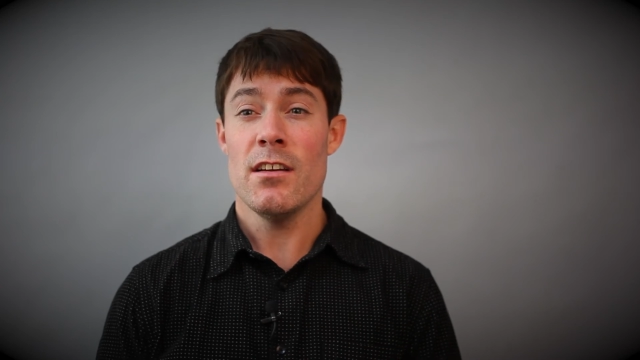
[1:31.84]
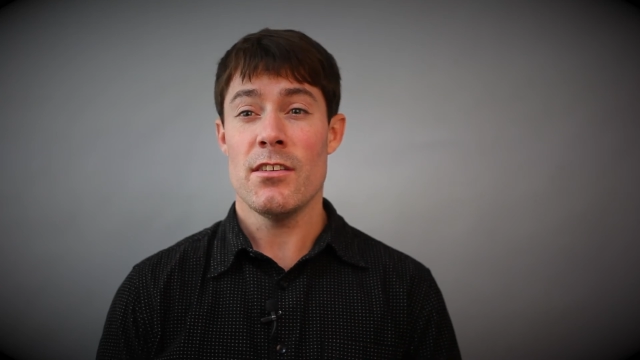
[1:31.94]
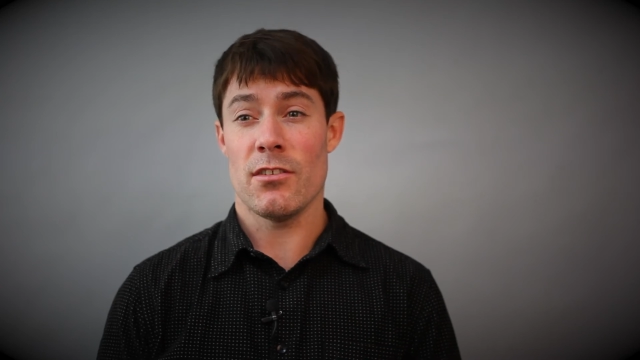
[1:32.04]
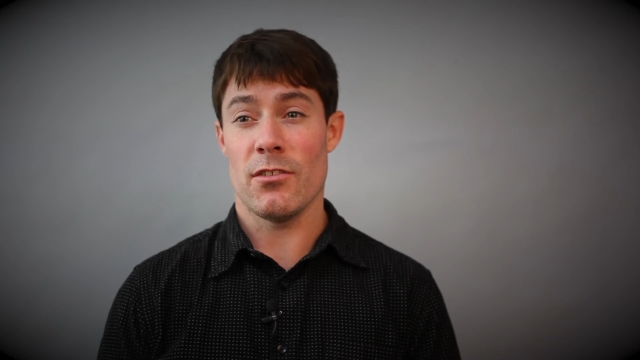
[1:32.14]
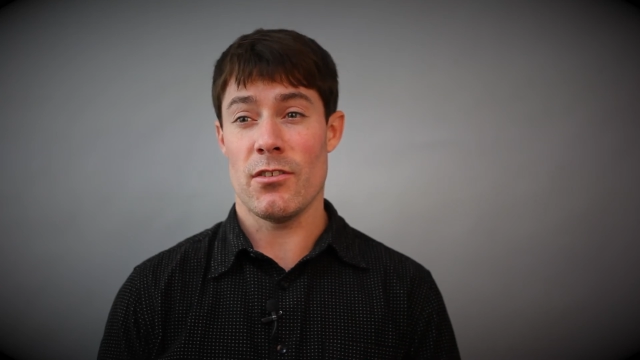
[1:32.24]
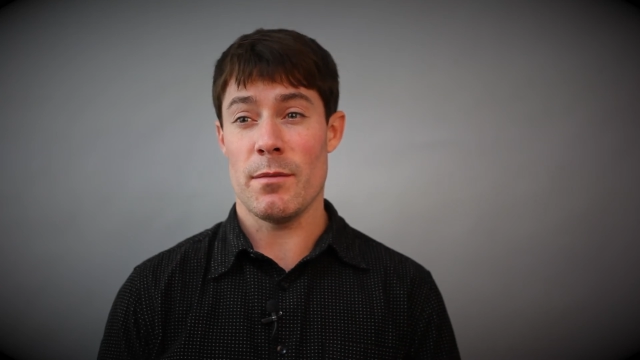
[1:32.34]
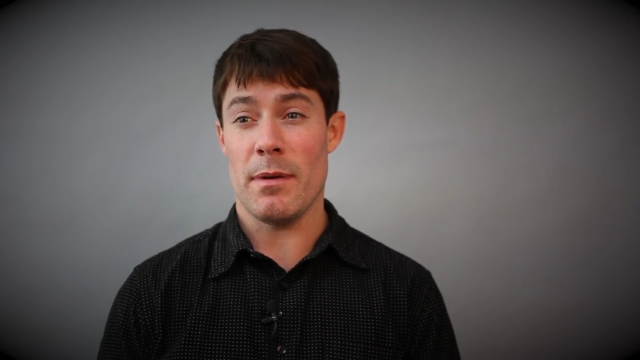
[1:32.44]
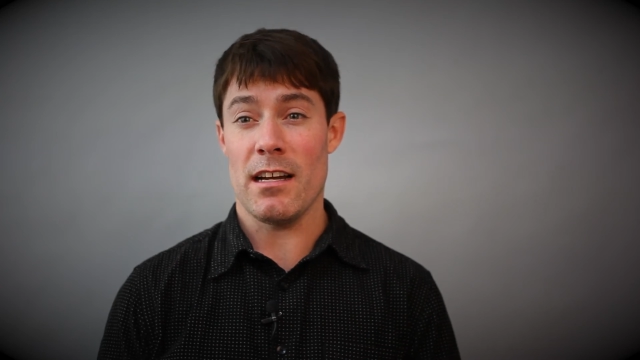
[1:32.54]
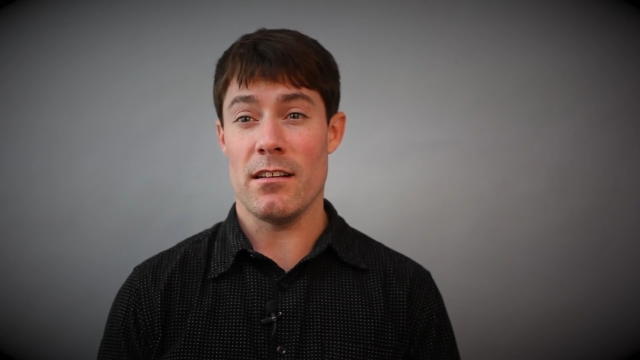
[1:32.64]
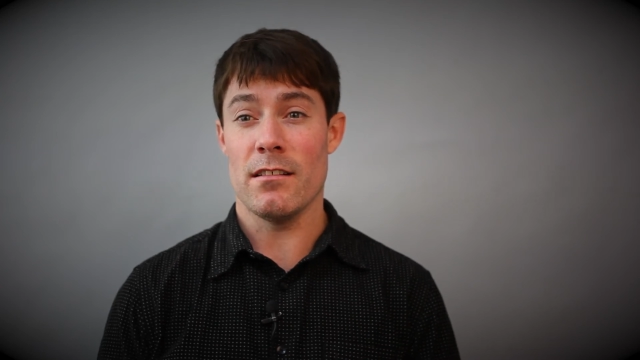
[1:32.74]
to learn
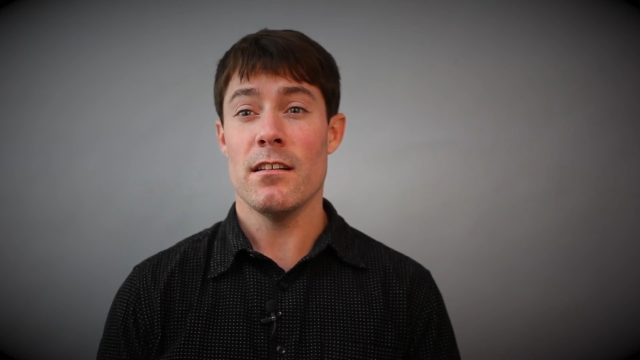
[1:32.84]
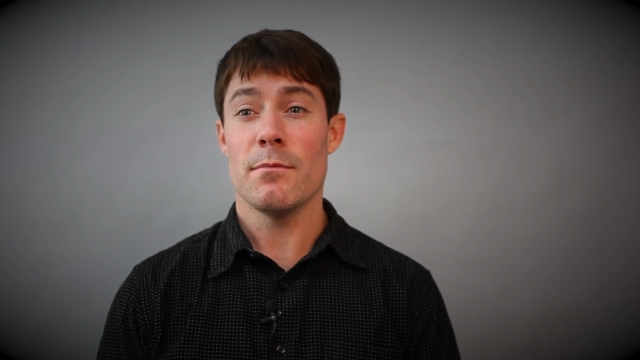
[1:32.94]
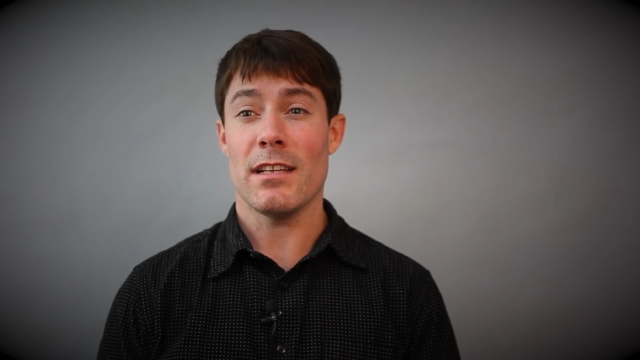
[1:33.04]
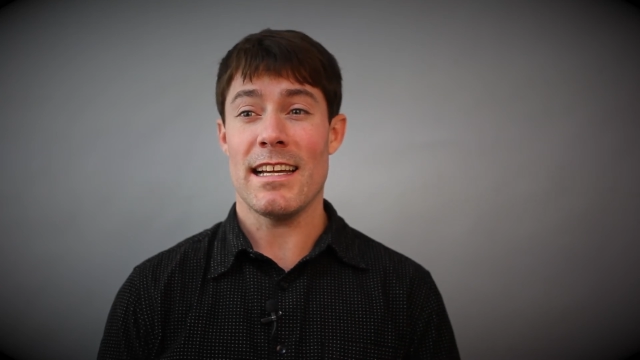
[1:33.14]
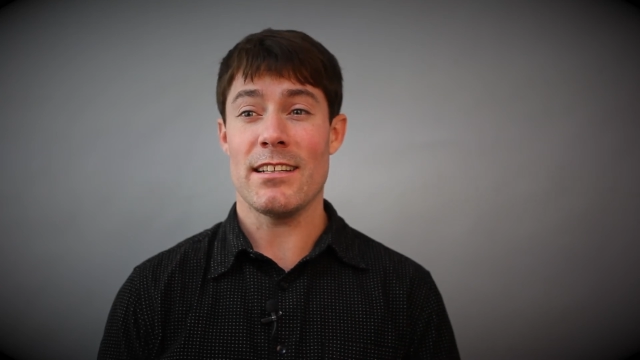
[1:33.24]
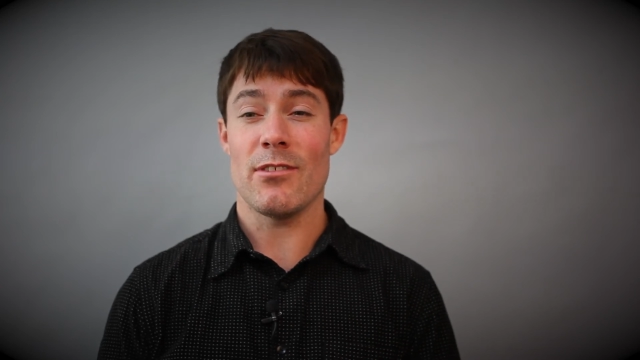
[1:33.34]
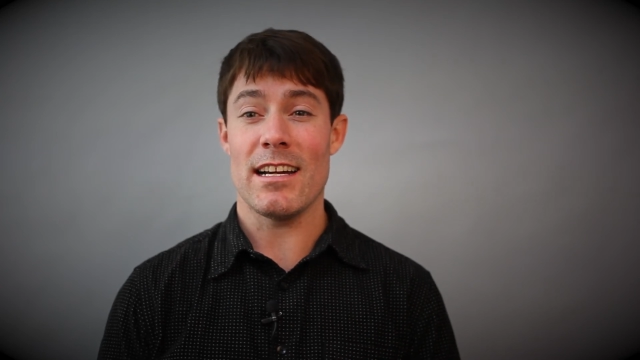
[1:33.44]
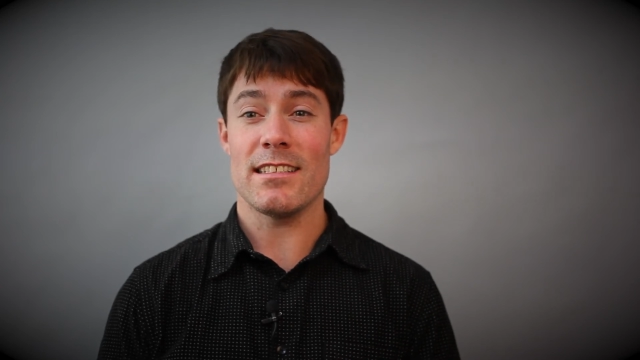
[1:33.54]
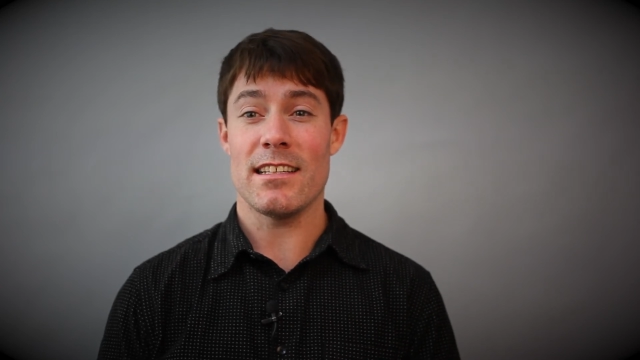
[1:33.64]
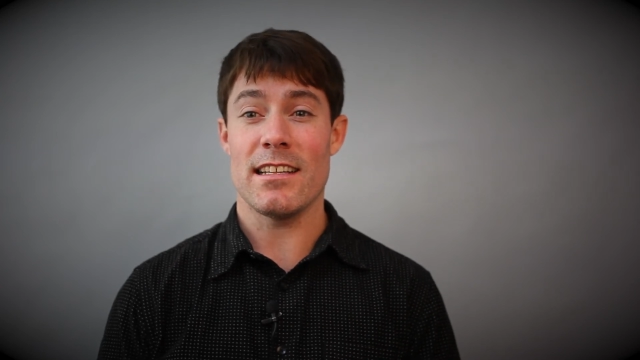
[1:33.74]
about planned
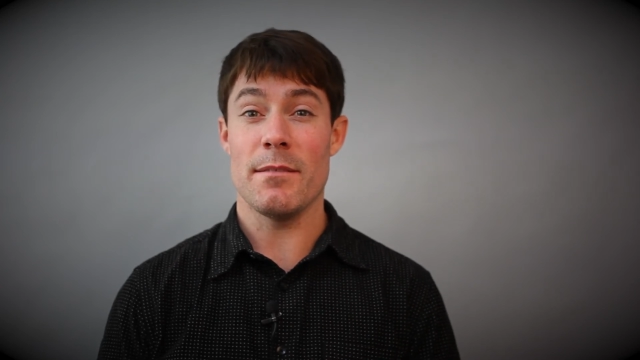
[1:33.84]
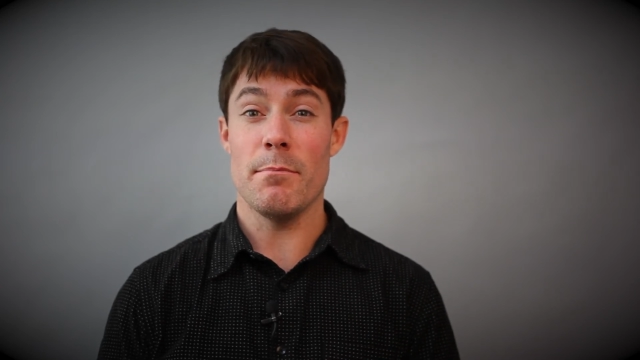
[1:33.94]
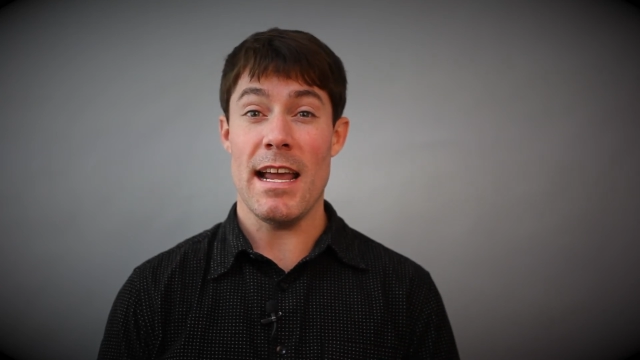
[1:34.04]
grazing and